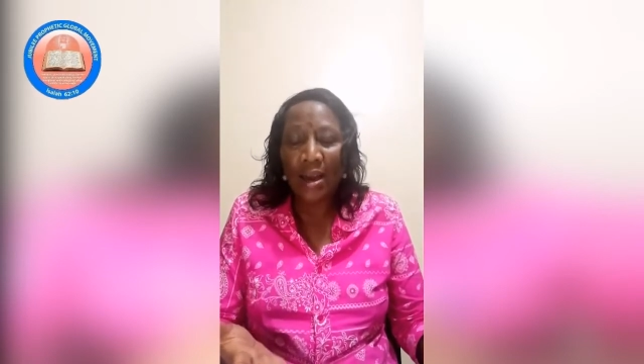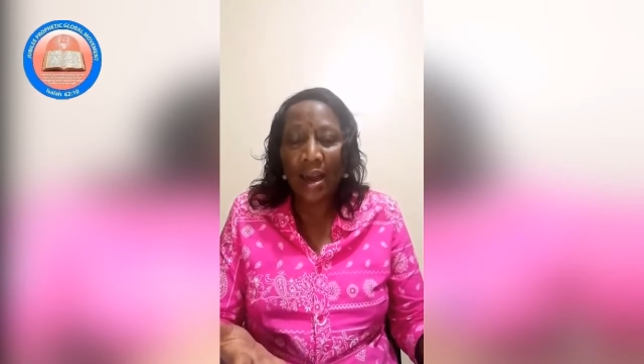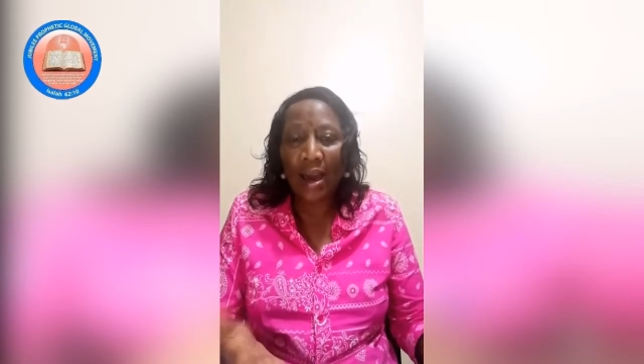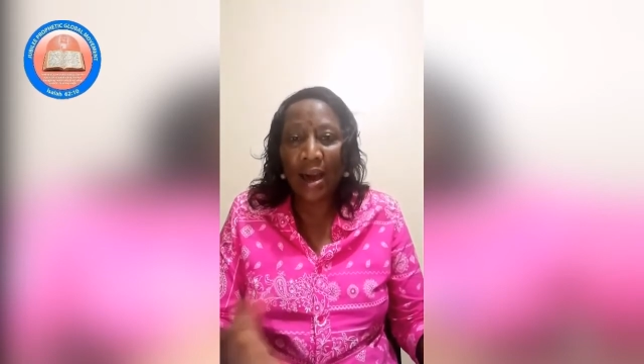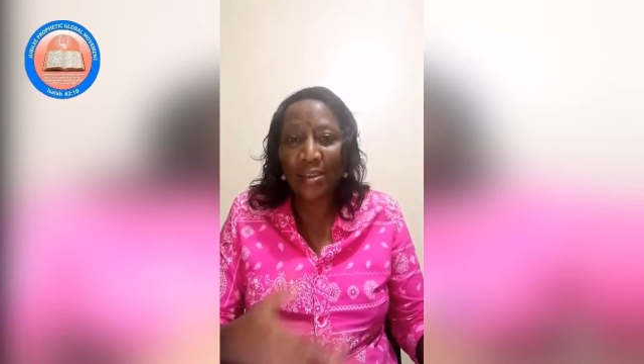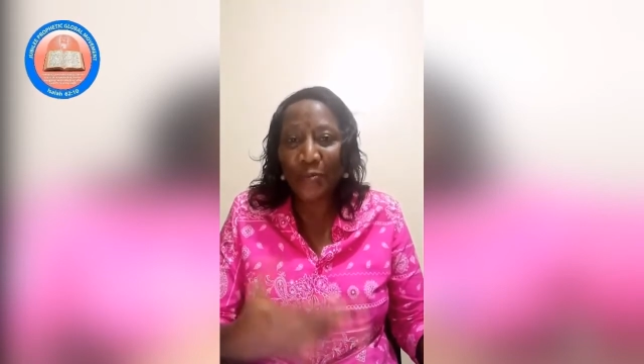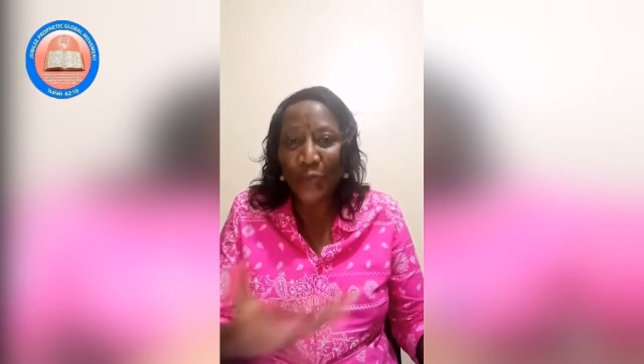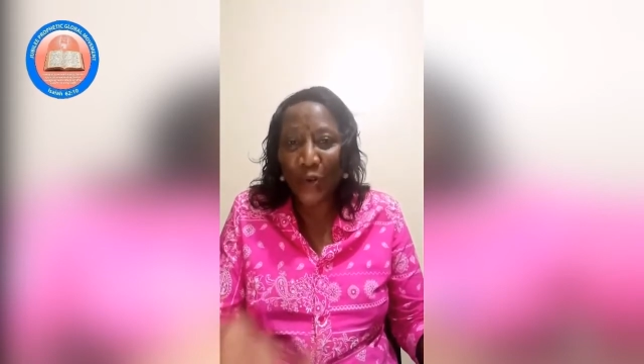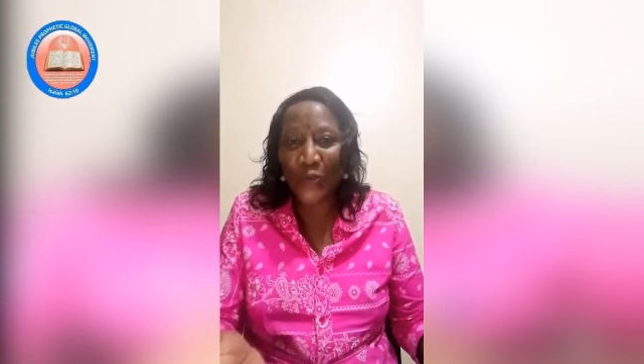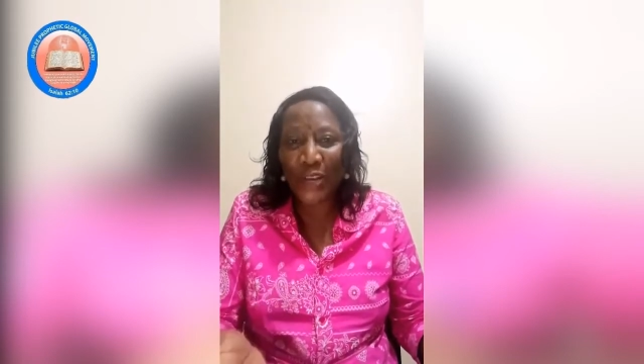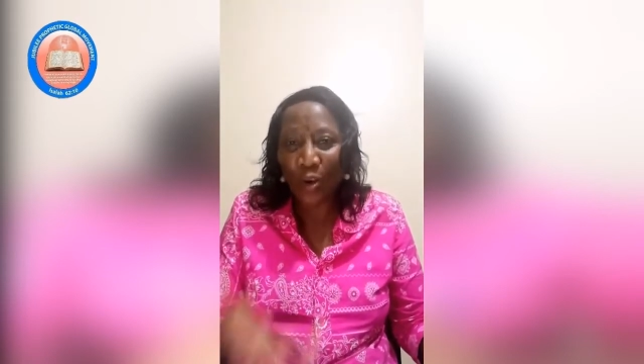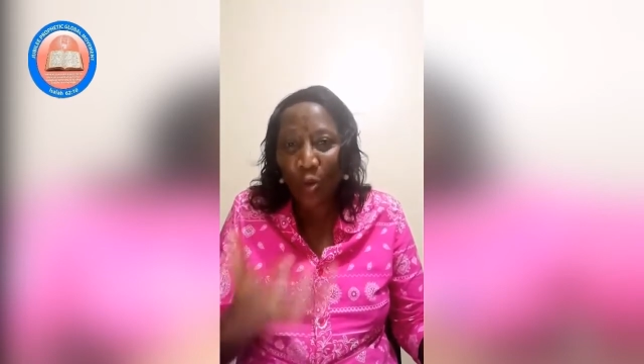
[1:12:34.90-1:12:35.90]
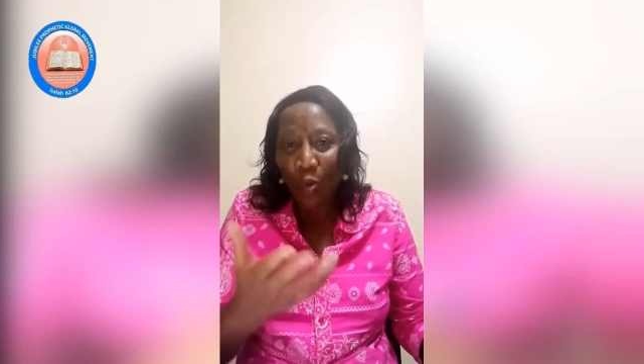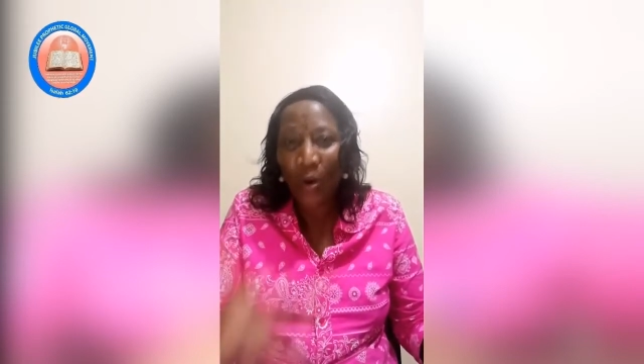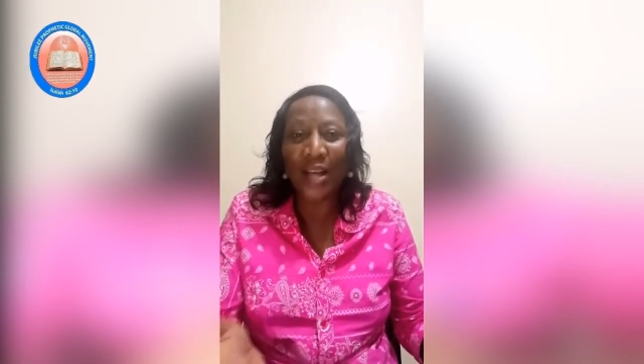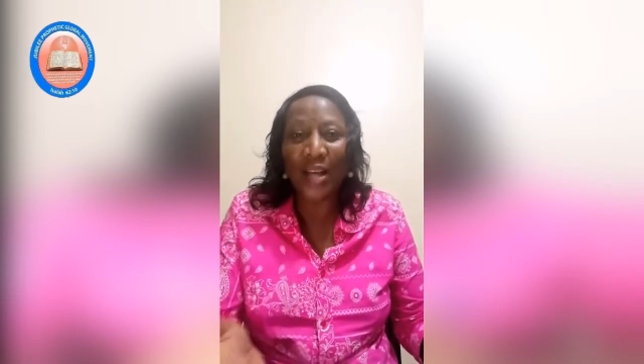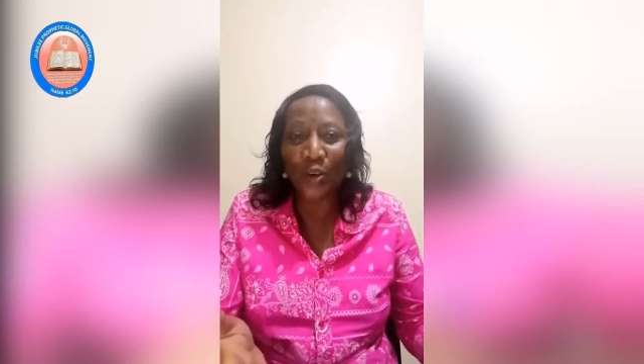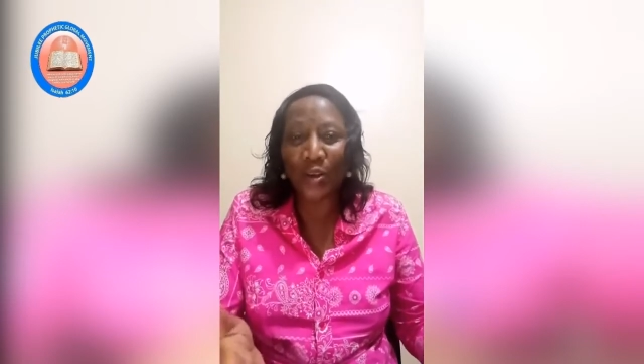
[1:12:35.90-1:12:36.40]
the prophetic
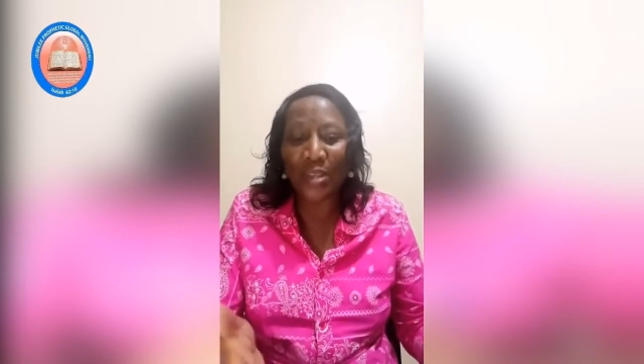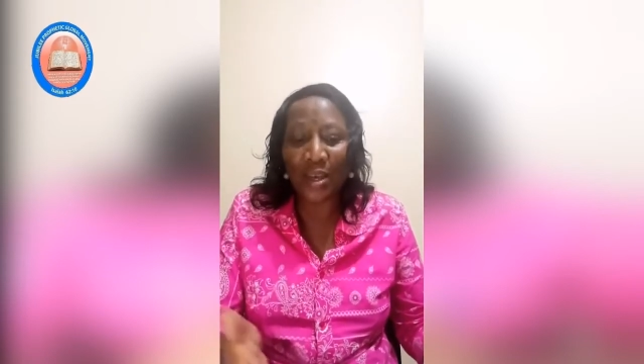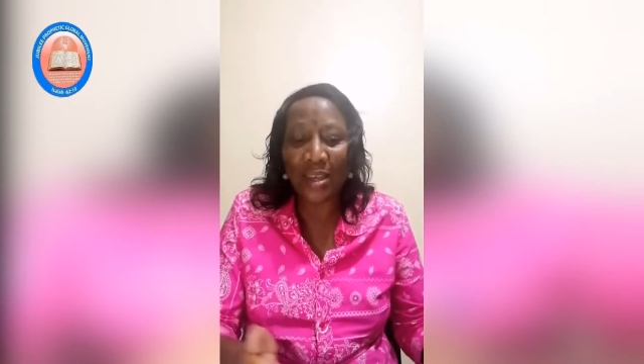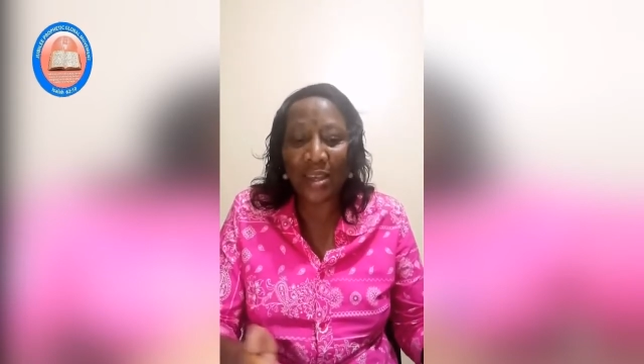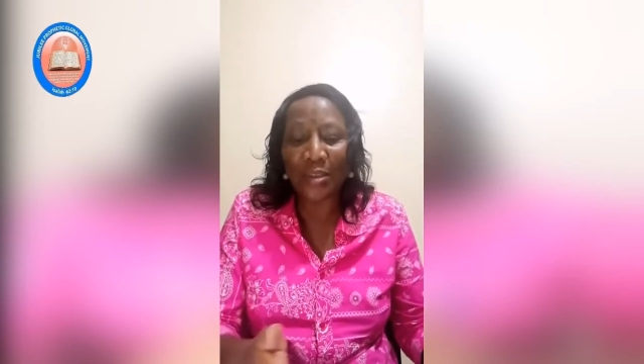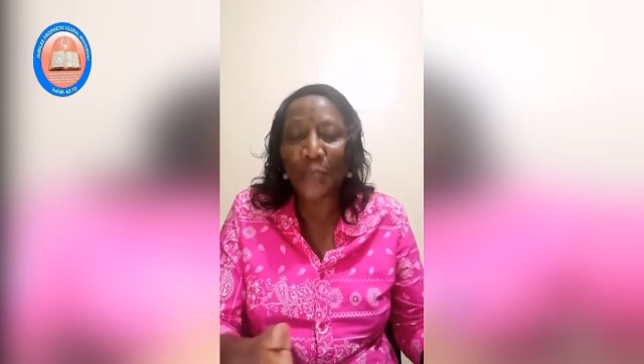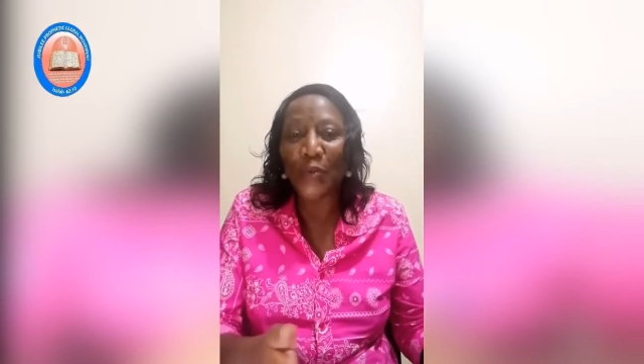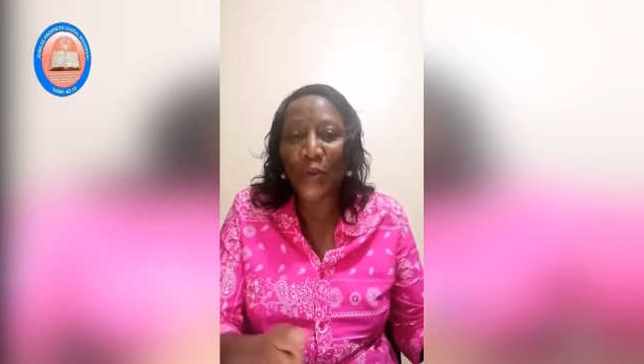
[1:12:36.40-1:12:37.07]
word or the